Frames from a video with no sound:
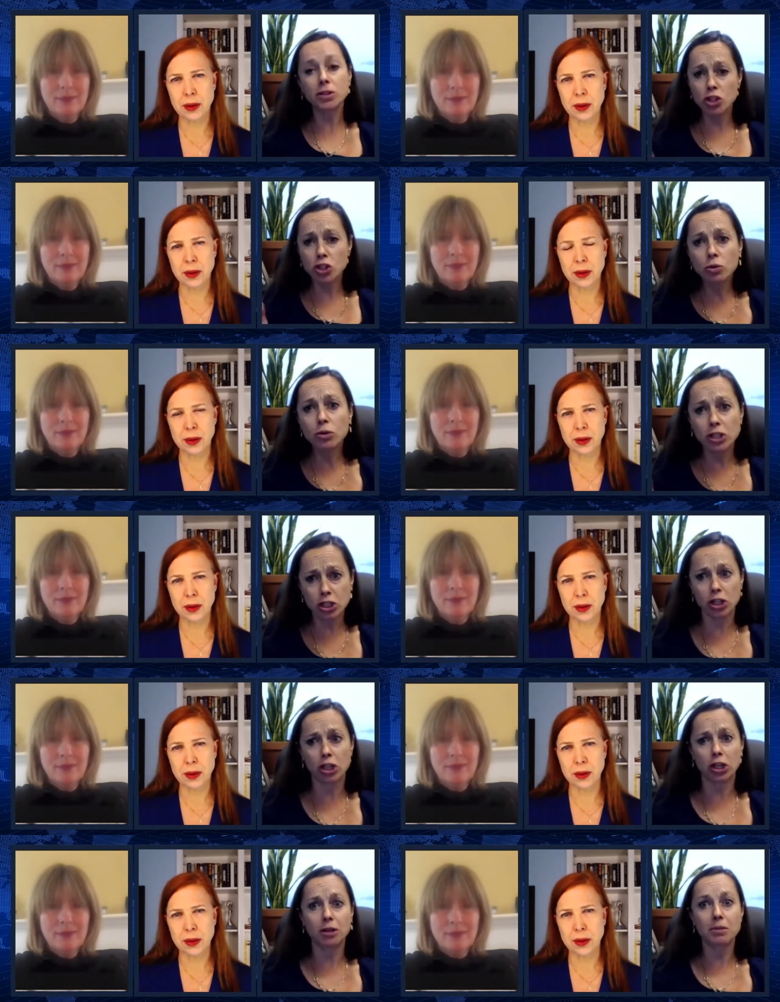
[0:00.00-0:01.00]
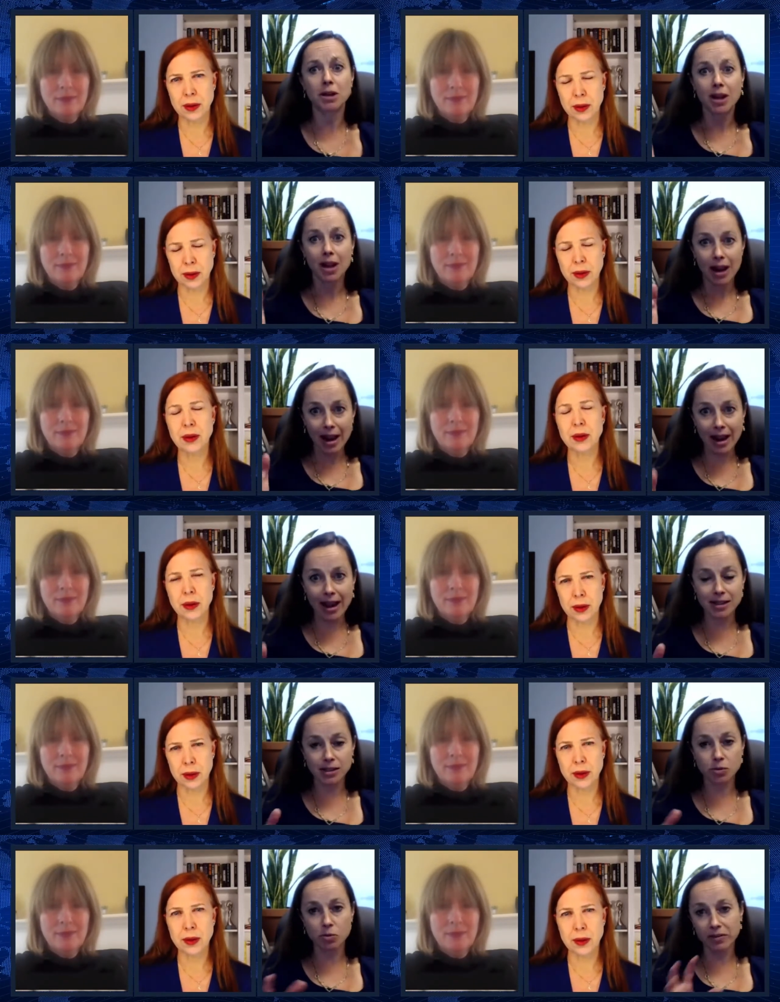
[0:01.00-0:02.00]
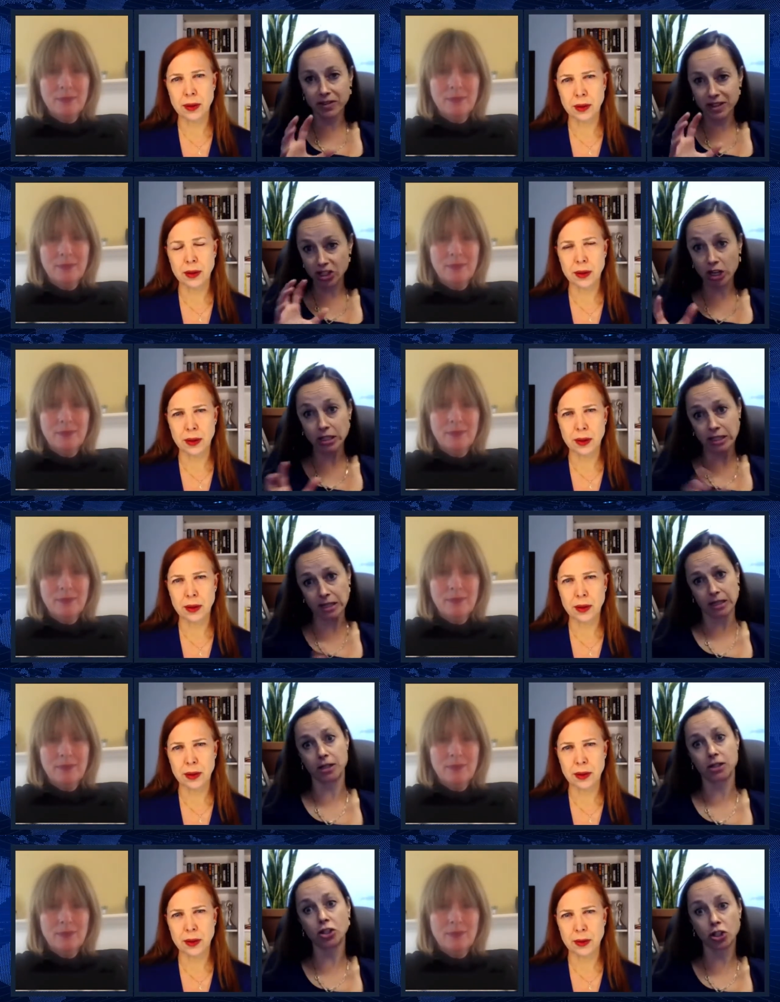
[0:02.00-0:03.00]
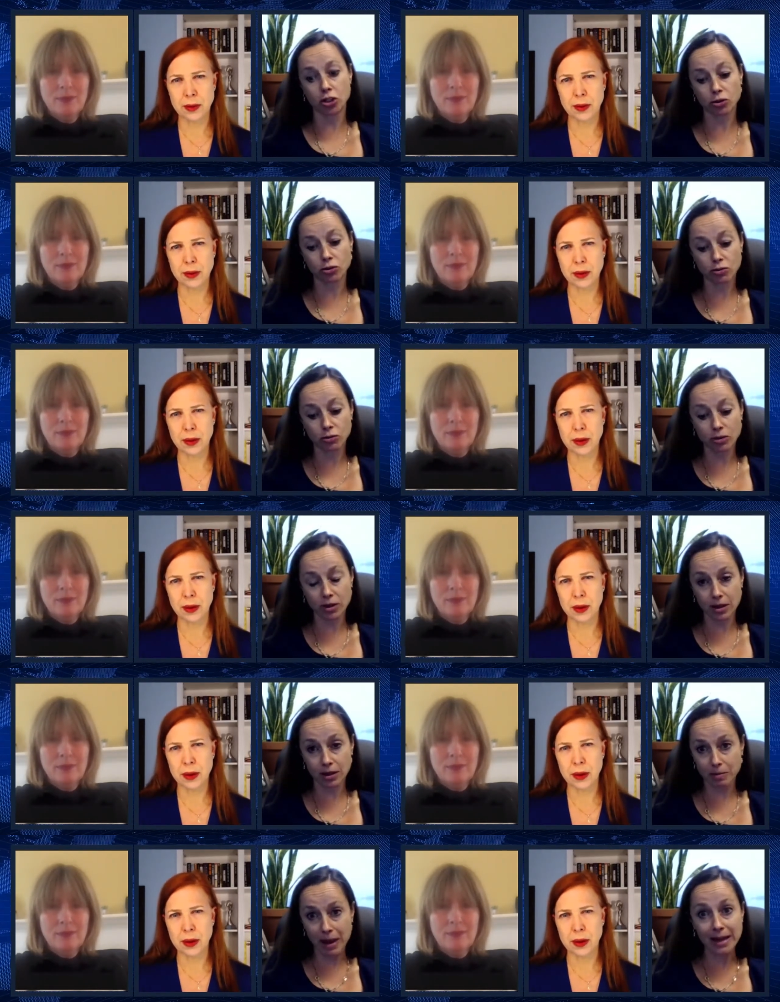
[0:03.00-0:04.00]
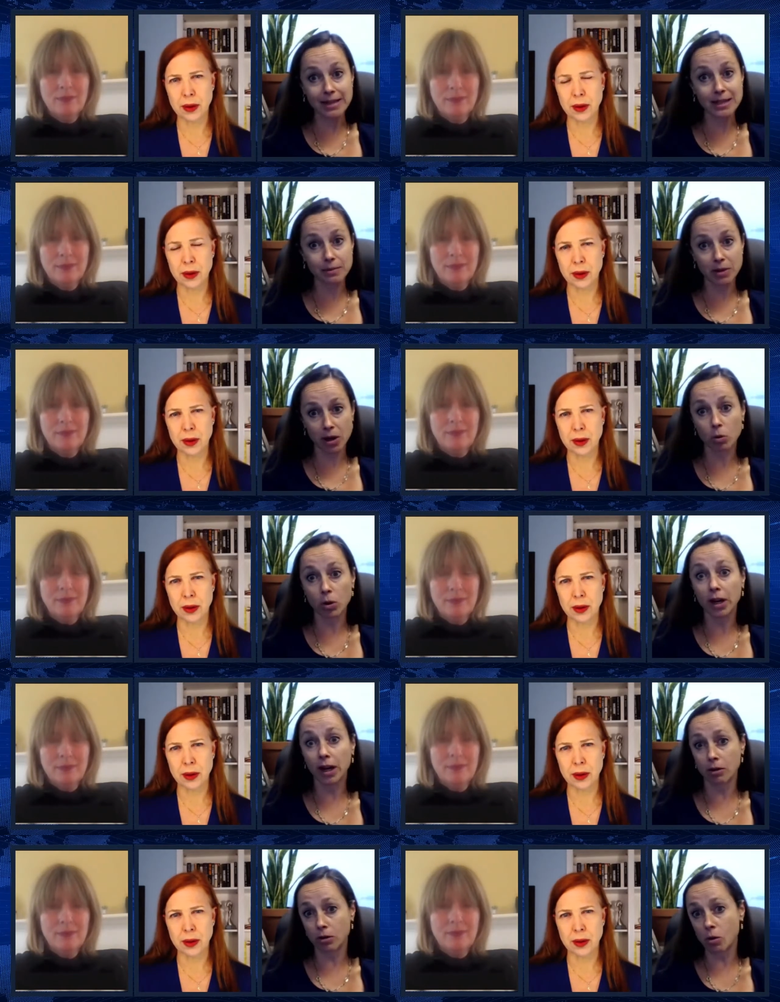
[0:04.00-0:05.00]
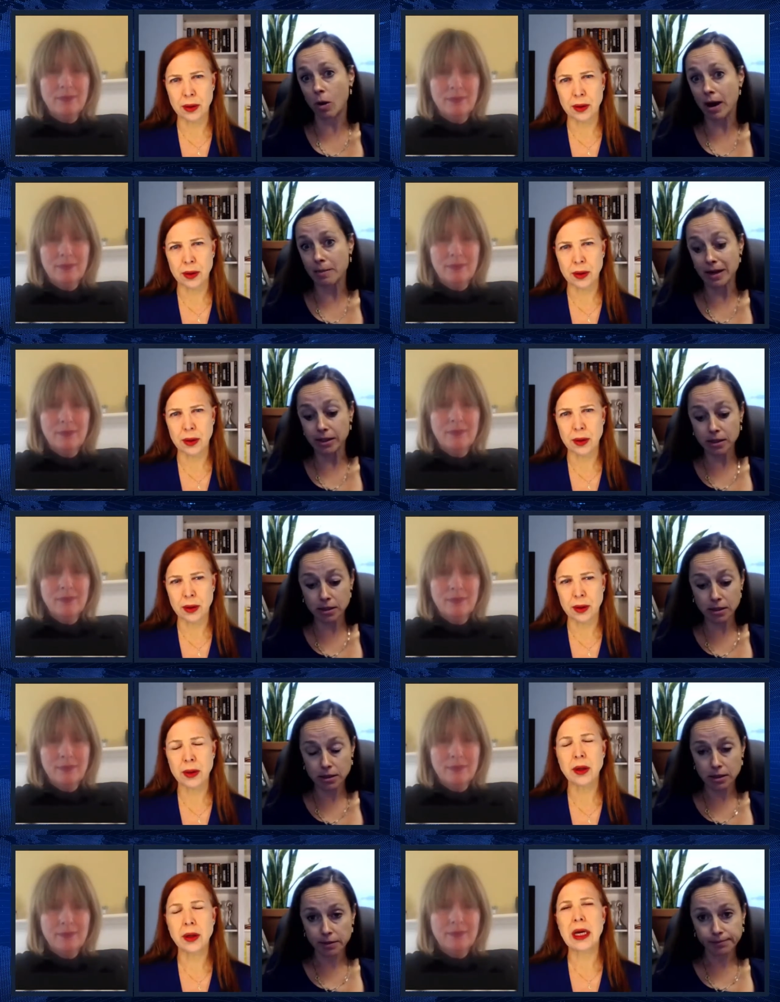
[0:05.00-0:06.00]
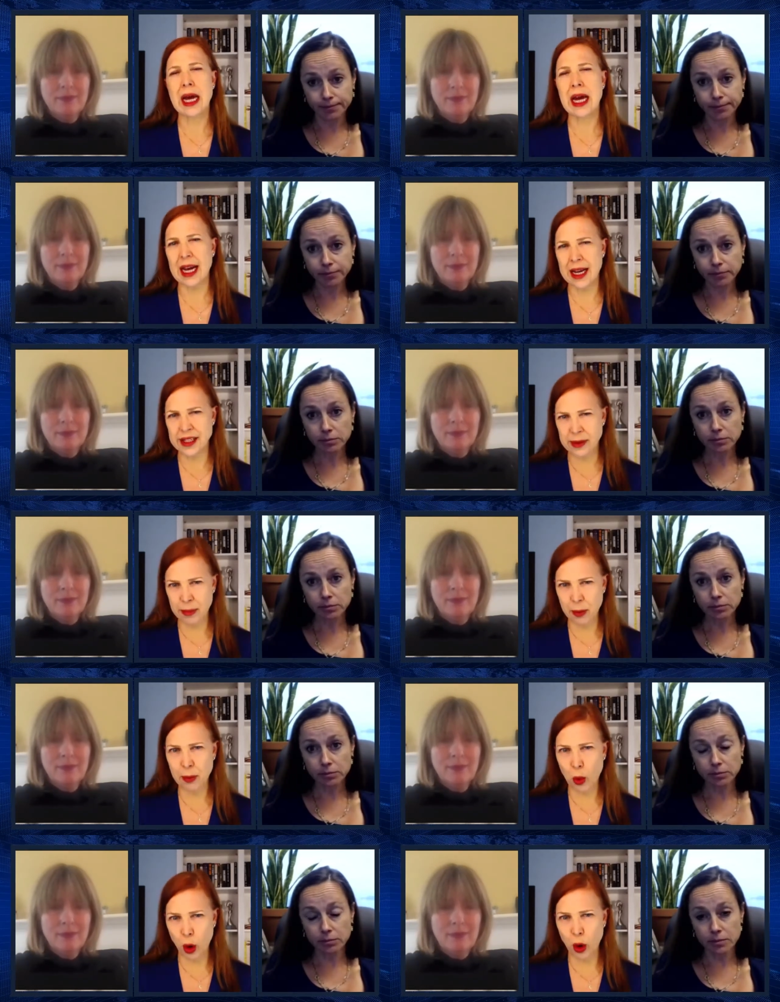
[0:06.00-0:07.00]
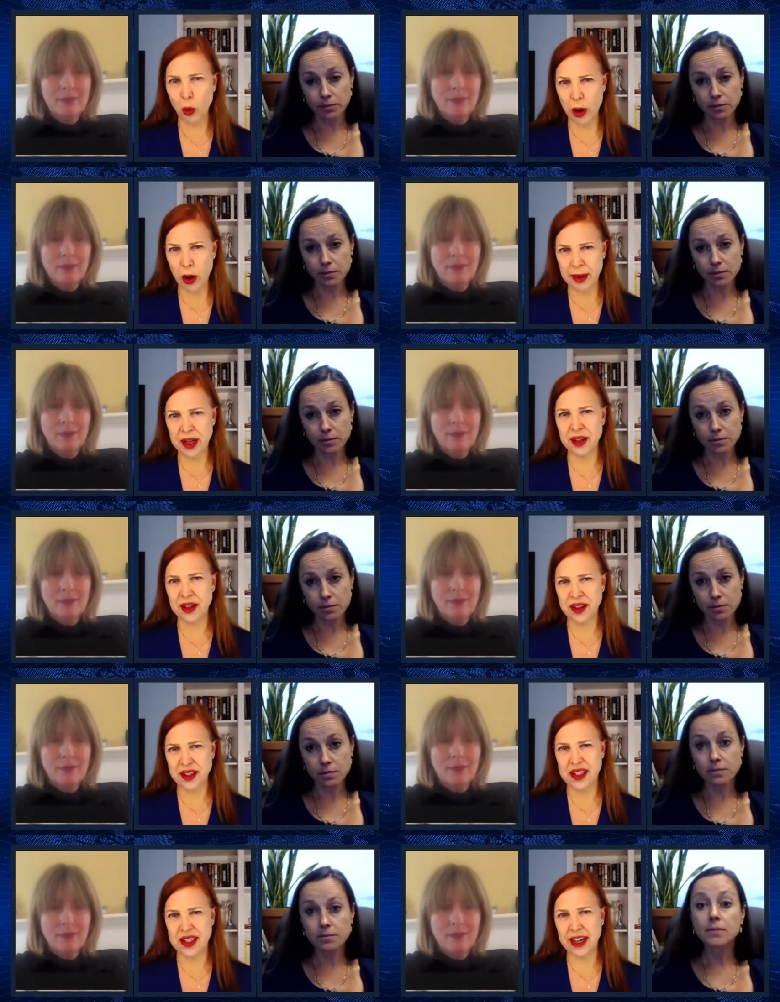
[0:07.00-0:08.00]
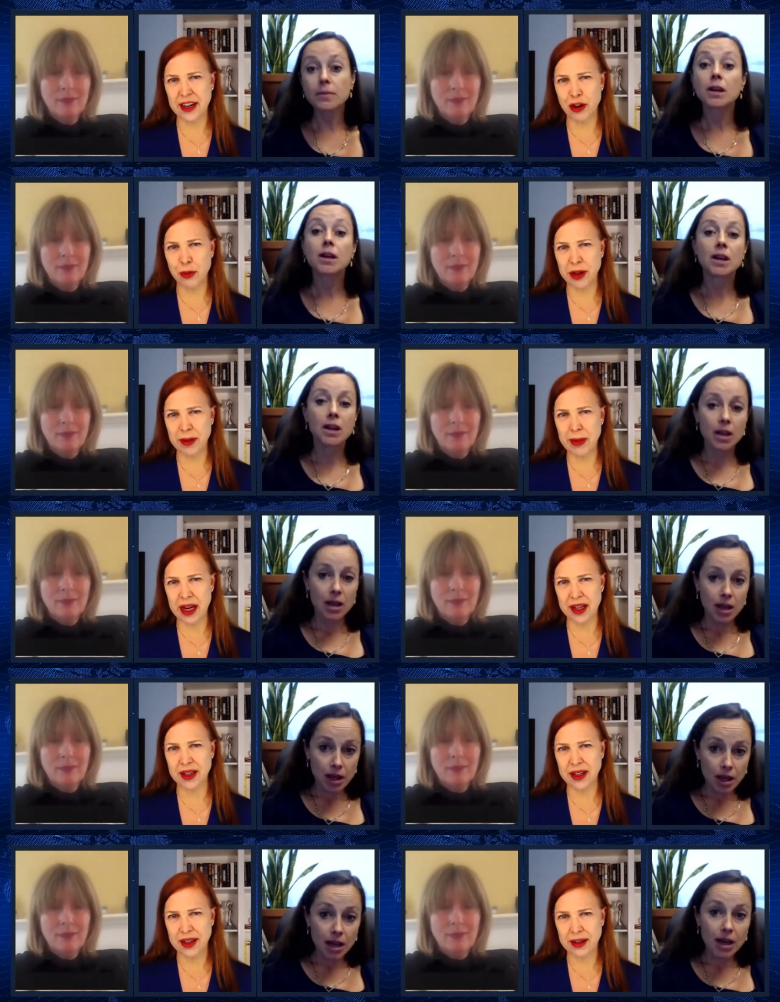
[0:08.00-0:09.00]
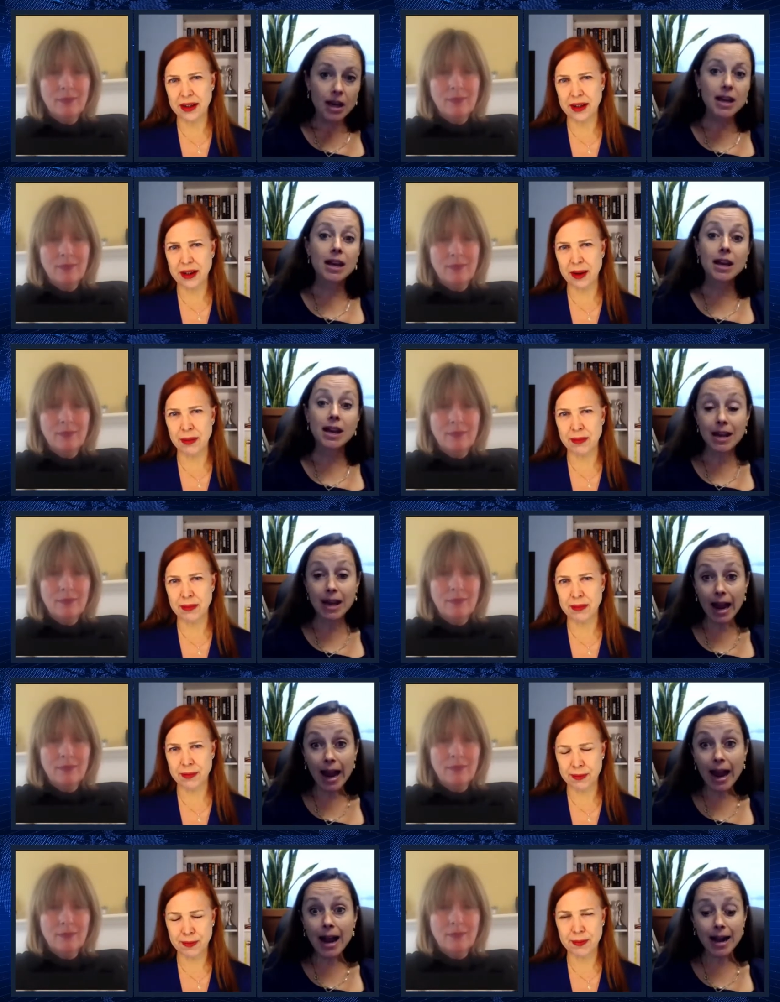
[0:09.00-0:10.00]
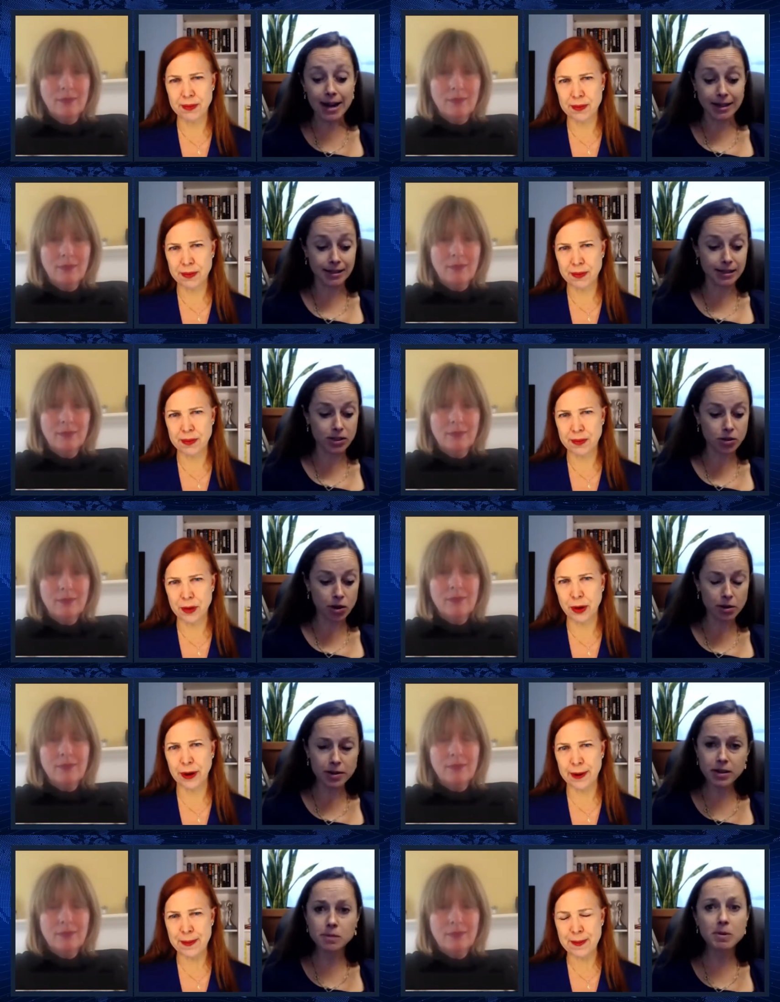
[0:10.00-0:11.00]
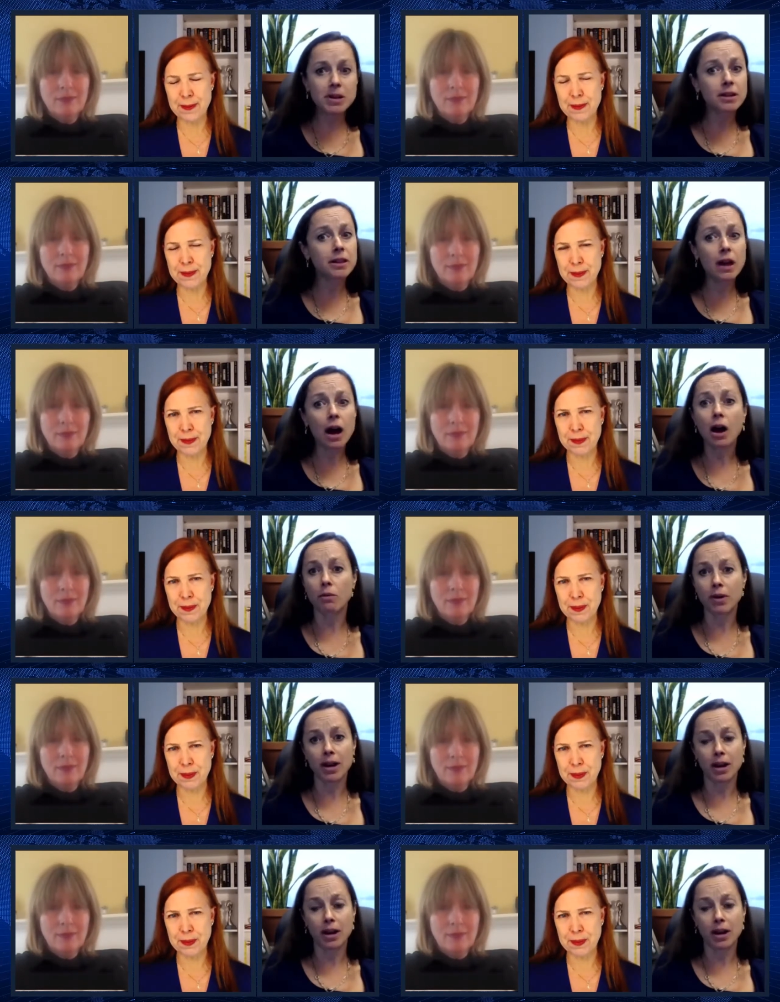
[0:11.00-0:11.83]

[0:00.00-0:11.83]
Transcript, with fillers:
Speaker 1: short term as we've adjusted to the pandemic working requirements.
Speaker 2: And has it been more women staying home than men?
Speaker 1: It, um, it has, you know, and there's been a lot written